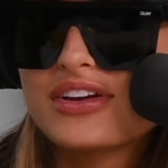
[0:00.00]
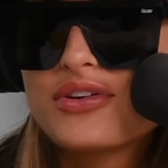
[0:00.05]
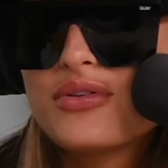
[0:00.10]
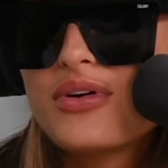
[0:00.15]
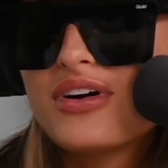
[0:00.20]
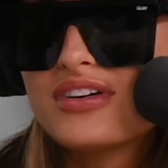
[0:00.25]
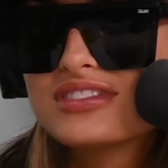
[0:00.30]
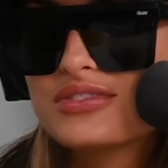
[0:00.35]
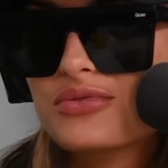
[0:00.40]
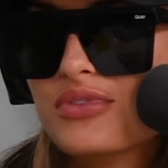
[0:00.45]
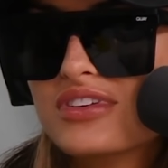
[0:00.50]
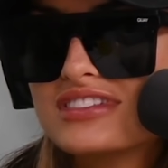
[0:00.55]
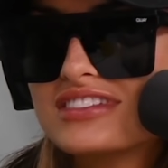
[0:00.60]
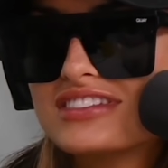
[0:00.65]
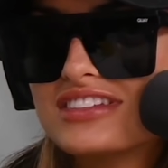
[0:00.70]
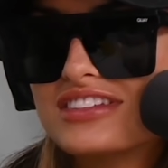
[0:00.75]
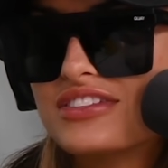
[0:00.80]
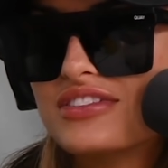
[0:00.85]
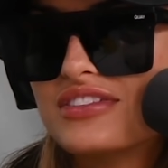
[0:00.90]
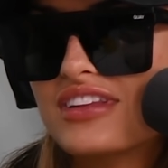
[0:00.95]
Like, who else wants
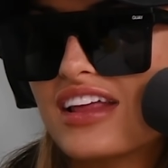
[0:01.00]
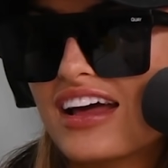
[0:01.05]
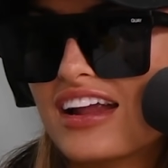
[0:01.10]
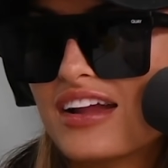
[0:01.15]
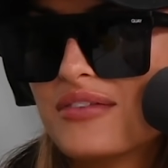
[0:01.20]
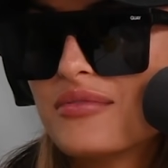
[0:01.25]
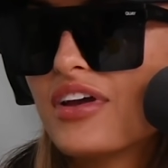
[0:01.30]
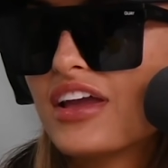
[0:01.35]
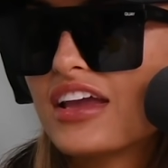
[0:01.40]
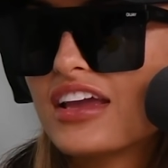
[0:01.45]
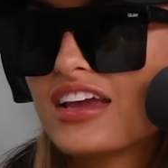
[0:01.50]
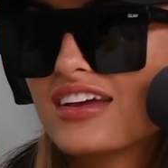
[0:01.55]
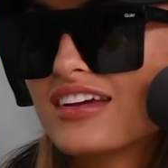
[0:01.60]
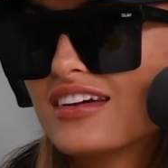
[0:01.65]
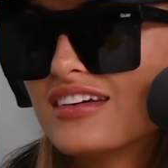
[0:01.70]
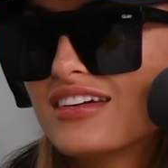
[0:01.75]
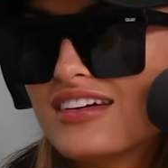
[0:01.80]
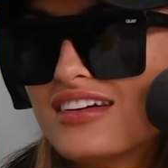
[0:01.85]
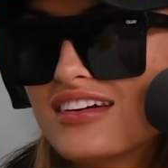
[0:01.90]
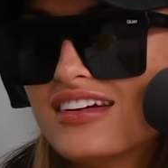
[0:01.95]
to do that? I'm like,
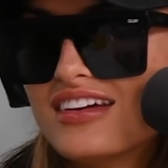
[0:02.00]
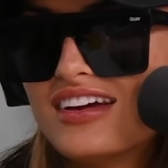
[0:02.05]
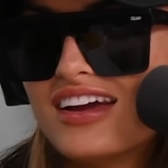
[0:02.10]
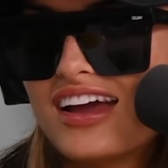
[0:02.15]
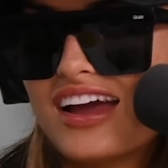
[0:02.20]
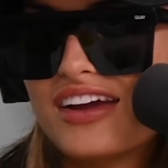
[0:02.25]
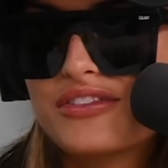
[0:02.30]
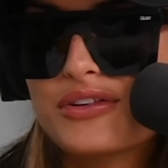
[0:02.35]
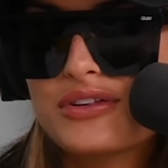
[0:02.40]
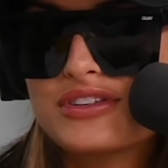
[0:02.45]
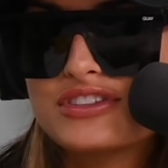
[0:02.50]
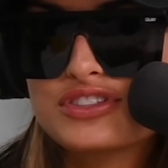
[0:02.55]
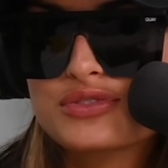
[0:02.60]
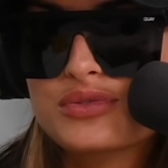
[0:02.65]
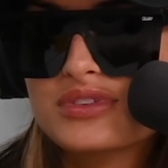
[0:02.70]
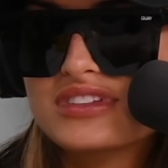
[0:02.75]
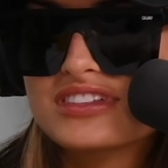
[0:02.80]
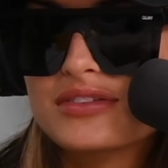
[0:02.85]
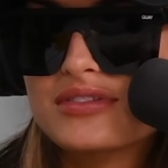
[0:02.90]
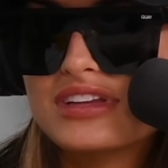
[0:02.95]
everyone just
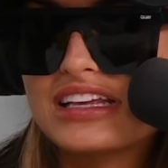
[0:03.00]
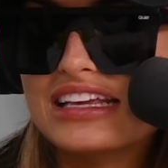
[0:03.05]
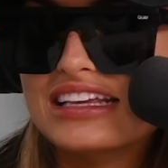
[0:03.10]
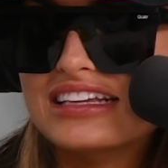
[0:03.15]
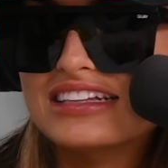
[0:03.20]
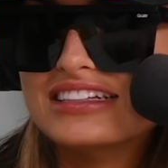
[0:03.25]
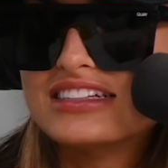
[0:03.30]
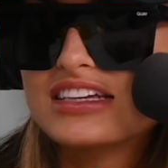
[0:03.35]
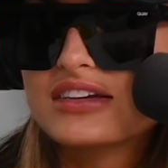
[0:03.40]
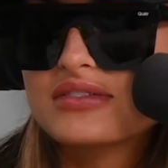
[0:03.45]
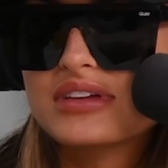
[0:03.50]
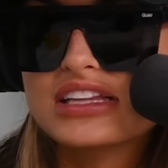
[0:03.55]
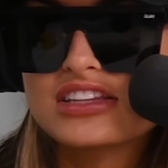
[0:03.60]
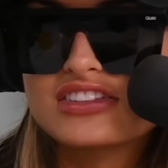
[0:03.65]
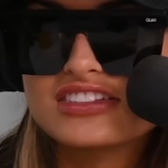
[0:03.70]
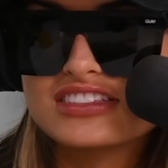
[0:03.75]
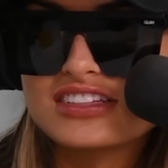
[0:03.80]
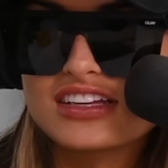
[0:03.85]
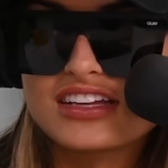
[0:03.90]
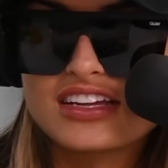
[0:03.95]
wants something easy. I'm like,
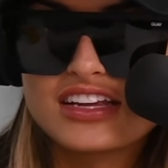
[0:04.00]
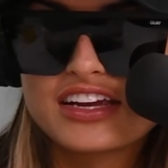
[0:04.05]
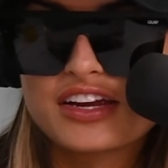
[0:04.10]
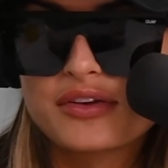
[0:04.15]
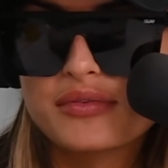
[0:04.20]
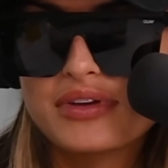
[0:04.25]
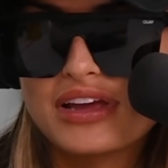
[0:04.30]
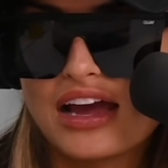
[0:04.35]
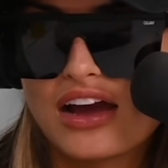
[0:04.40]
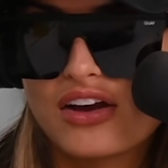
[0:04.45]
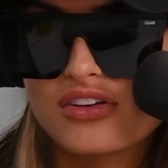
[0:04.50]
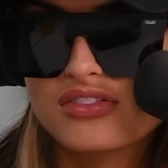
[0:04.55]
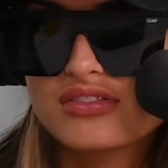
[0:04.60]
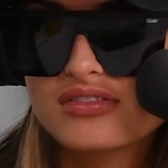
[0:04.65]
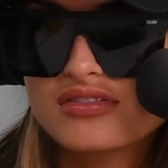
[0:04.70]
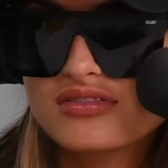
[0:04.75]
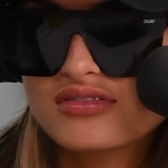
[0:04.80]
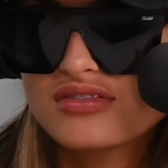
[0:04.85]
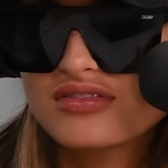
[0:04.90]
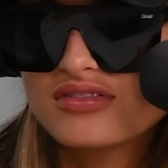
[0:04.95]
listen, hear me out.
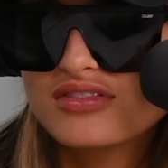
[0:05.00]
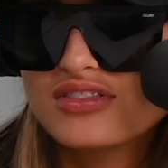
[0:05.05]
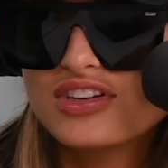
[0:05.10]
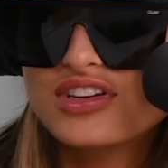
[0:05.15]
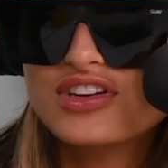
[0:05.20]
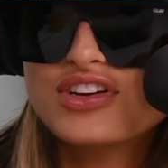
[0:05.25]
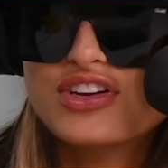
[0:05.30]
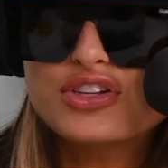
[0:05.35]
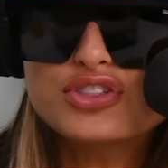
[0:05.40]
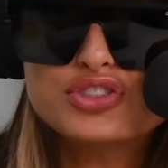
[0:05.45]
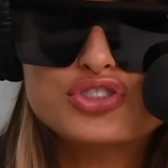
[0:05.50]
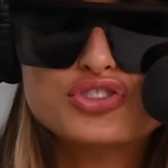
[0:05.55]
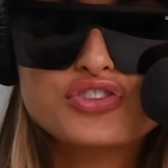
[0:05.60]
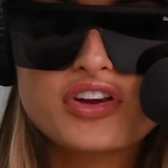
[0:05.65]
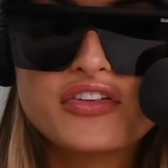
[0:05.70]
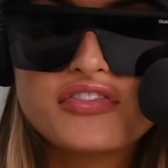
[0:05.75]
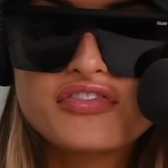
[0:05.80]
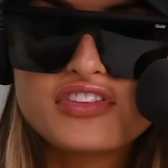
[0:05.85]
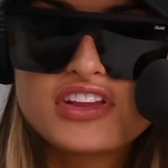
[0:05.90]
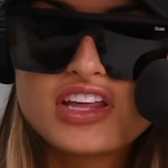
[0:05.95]

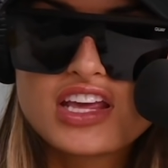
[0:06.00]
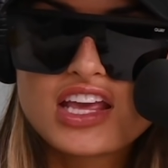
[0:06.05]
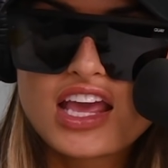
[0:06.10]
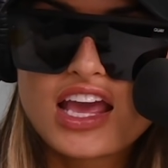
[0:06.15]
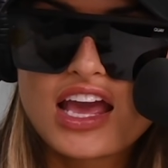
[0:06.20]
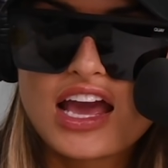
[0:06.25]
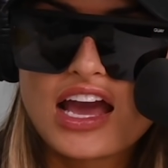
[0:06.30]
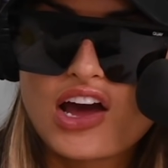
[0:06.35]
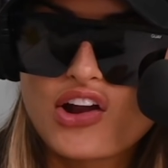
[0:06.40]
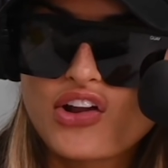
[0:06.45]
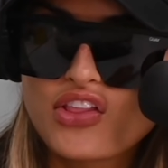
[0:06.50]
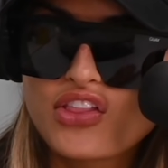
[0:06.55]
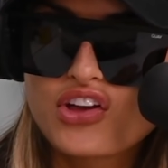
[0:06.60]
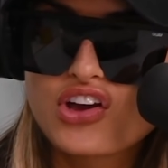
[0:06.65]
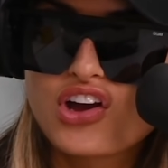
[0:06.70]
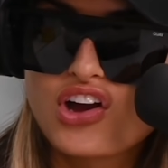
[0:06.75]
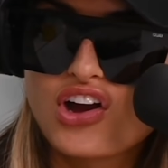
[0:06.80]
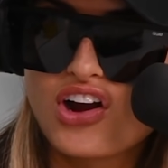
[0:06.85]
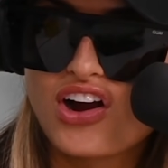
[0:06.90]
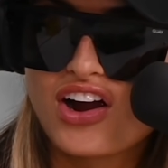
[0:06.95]
Drifting out of the
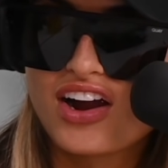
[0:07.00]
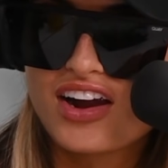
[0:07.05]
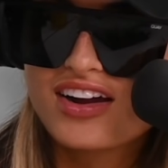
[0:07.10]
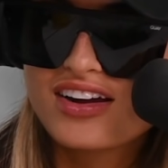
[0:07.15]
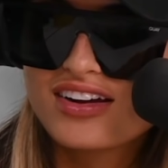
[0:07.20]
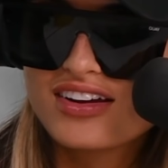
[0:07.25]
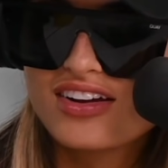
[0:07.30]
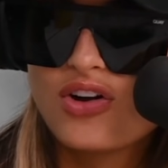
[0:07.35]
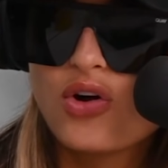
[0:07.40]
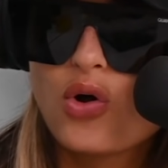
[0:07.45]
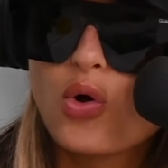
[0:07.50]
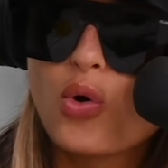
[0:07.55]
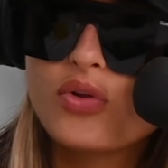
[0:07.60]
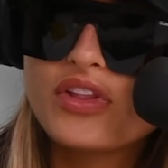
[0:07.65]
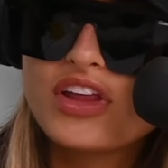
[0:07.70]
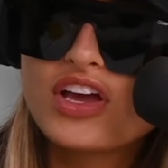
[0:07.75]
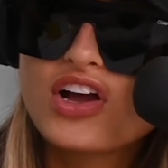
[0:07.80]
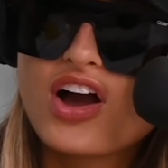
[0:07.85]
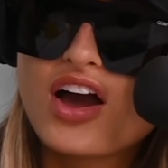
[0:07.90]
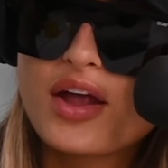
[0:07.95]
car,
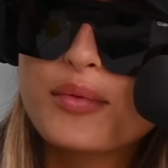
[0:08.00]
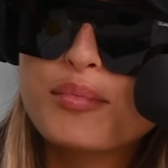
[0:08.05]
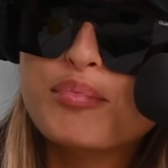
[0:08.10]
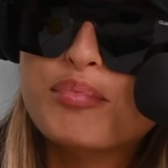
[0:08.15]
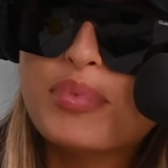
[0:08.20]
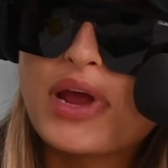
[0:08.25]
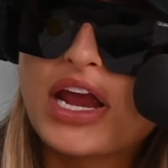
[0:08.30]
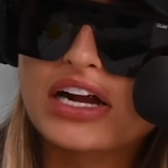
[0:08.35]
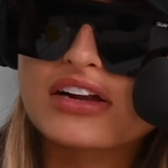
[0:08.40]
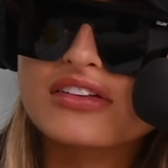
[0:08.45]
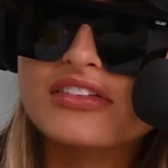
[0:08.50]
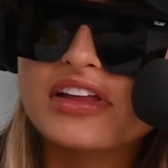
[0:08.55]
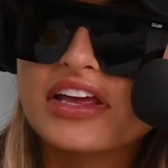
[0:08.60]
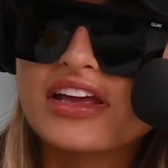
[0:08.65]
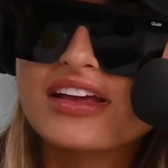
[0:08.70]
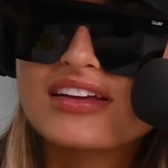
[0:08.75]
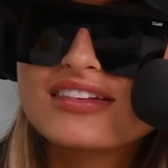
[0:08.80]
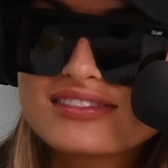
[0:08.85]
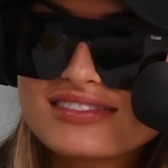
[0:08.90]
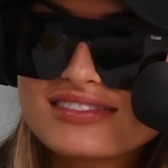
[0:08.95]
holding on barely.